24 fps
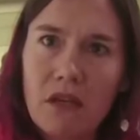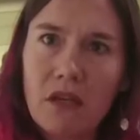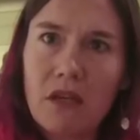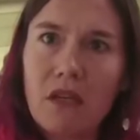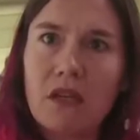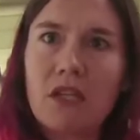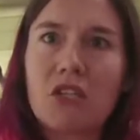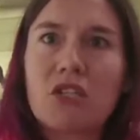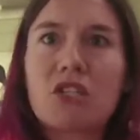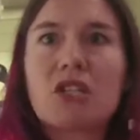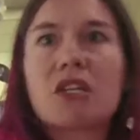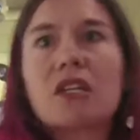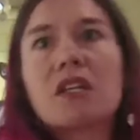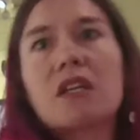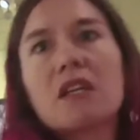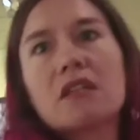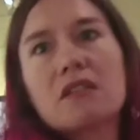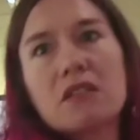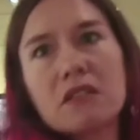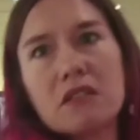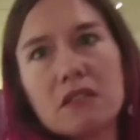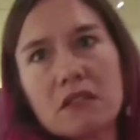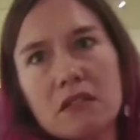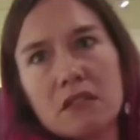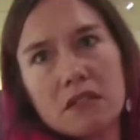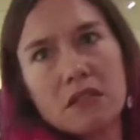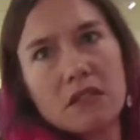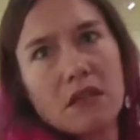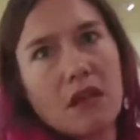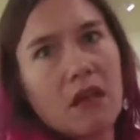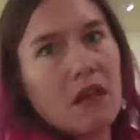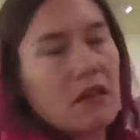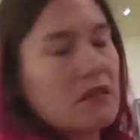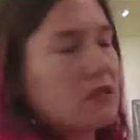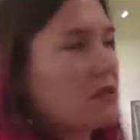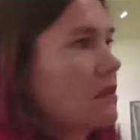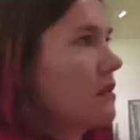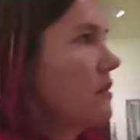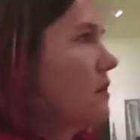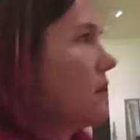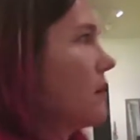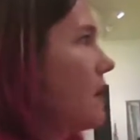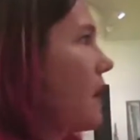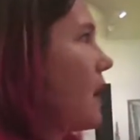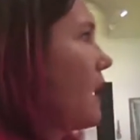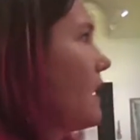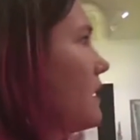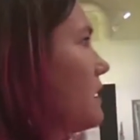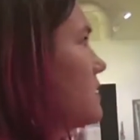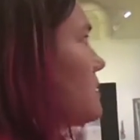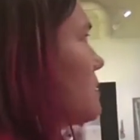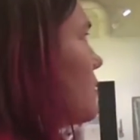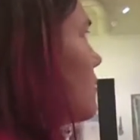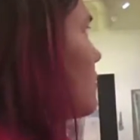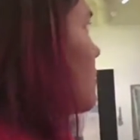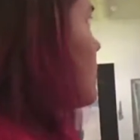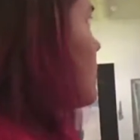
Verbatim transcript: initially to discuss and look at. So,